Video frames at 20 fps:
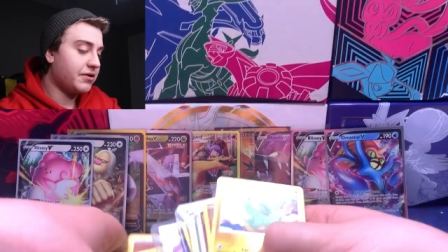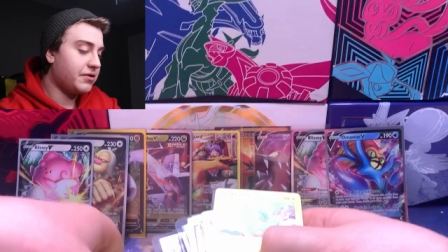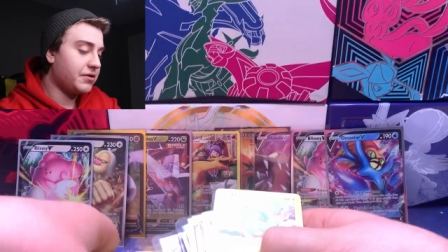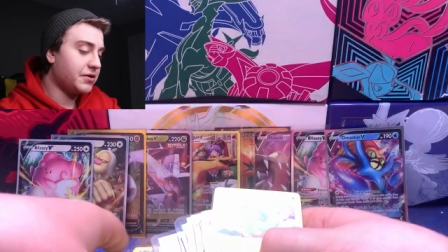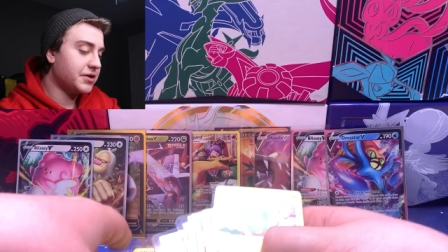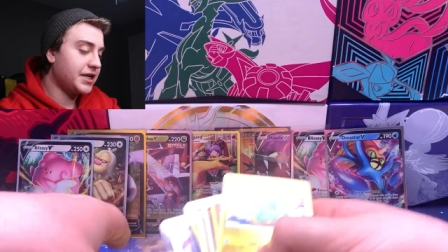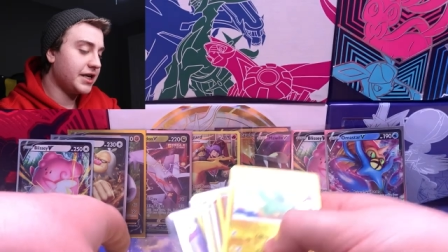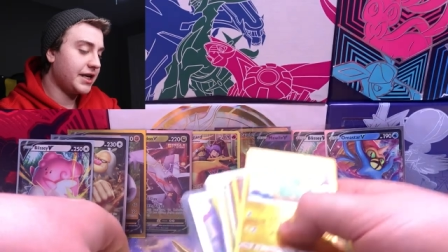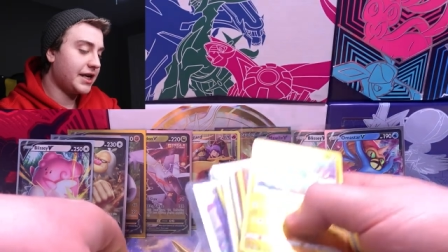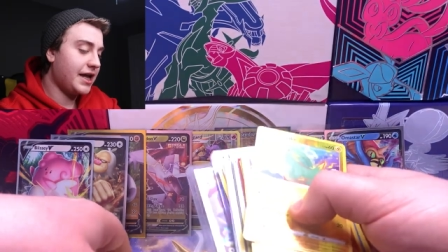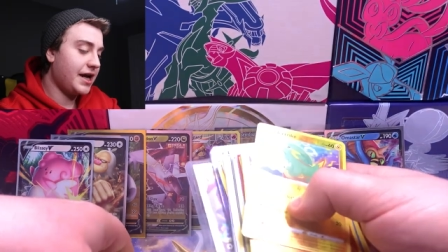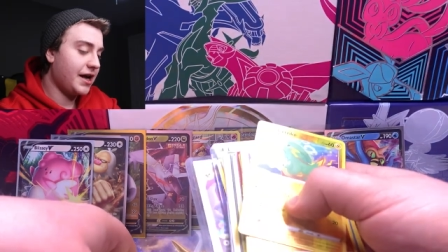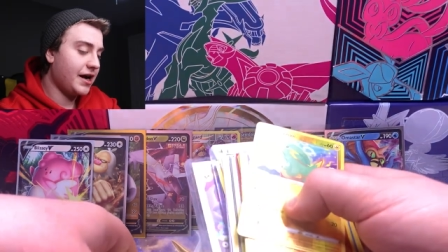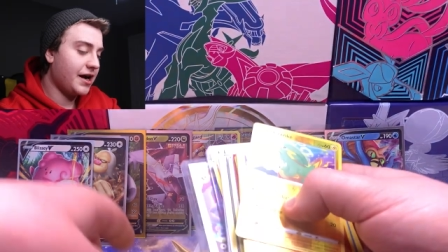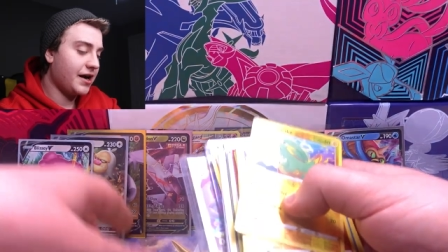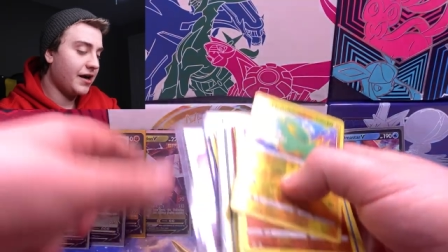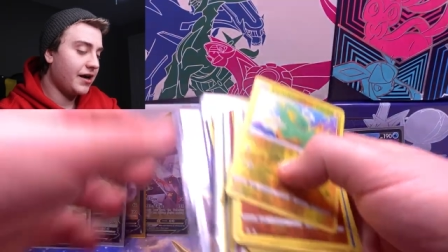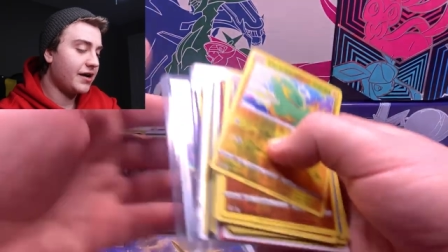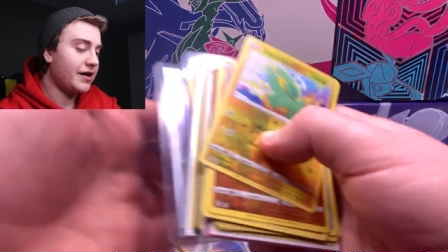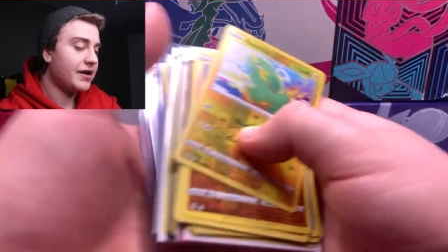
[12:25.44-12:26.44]
hold in
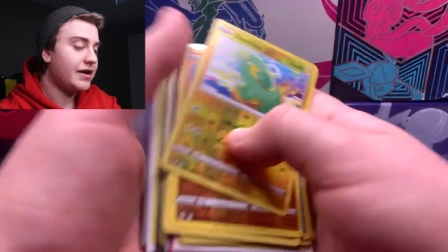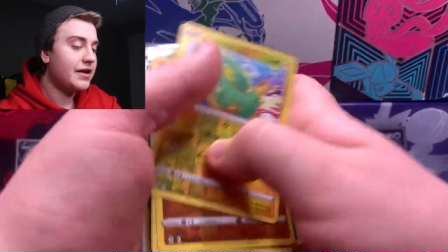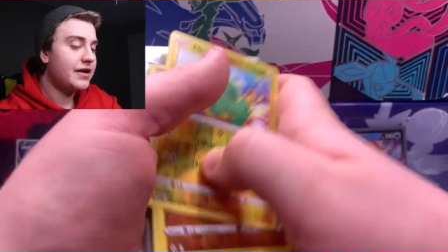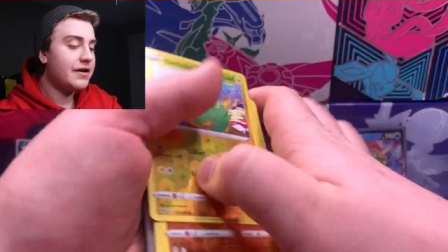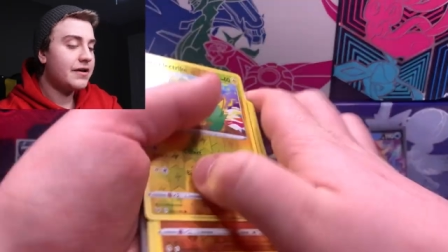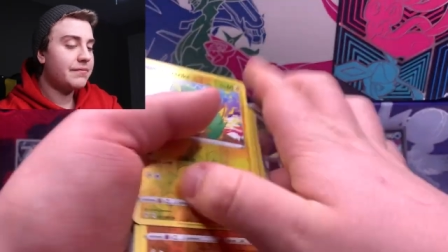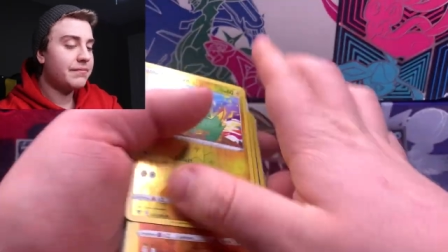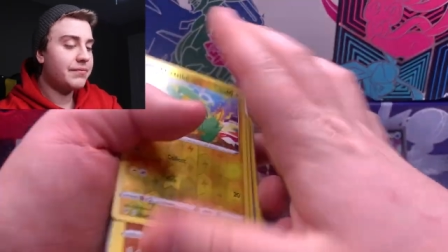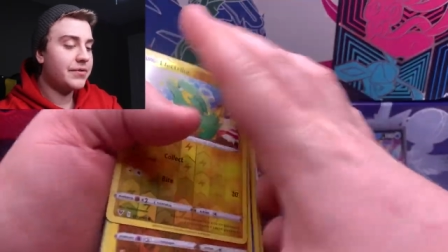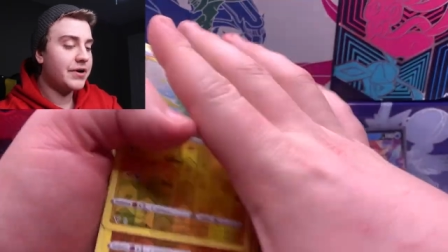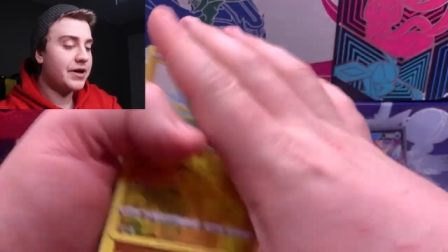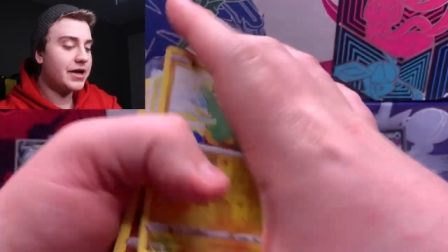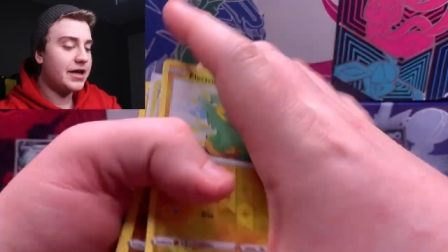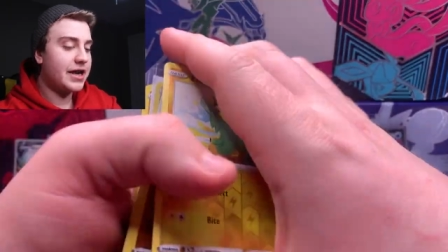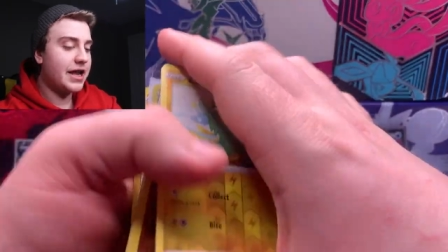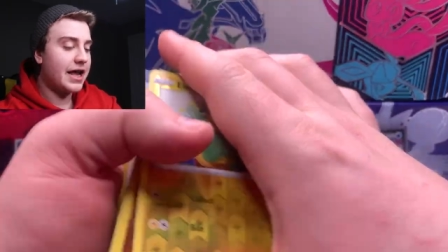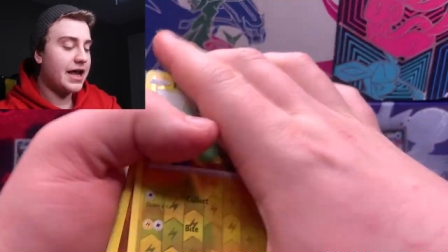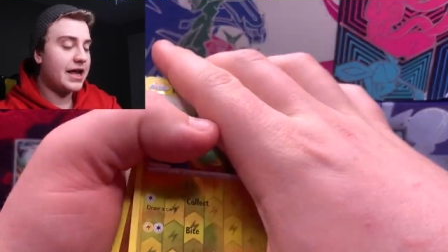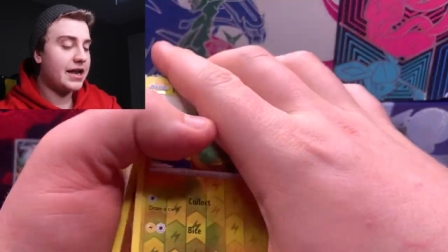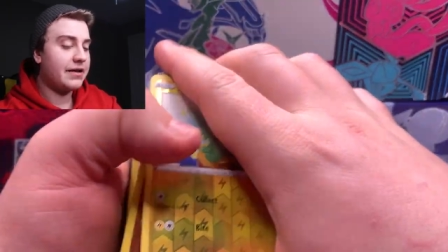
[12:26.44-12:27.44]
here.
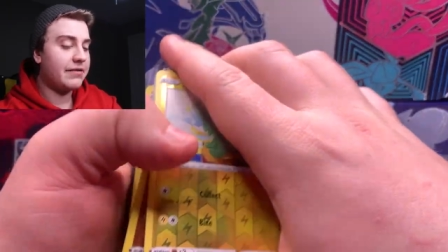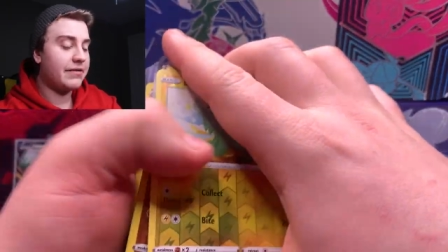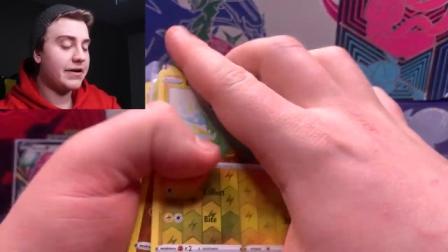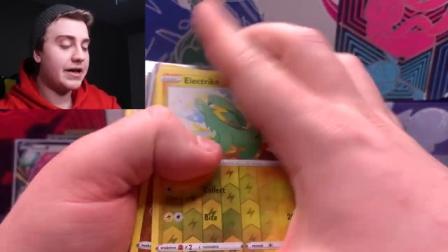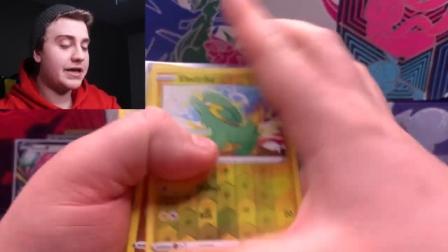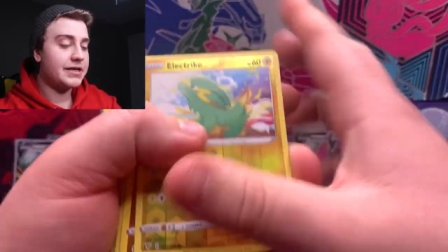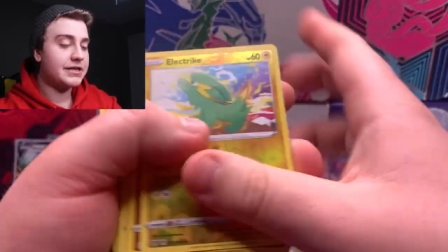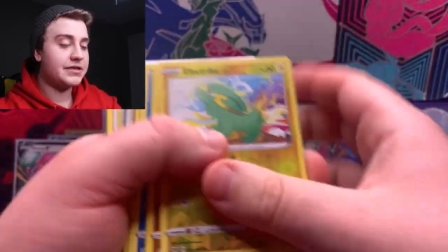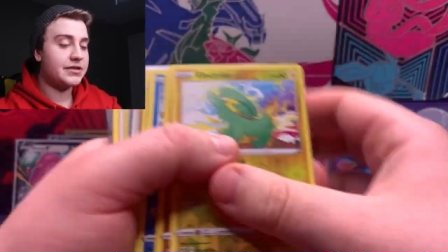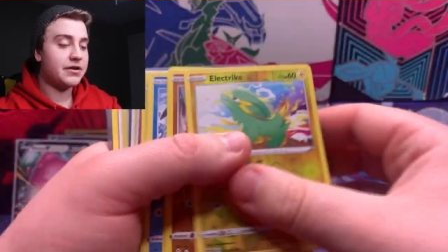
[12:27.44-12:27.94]
But anyways,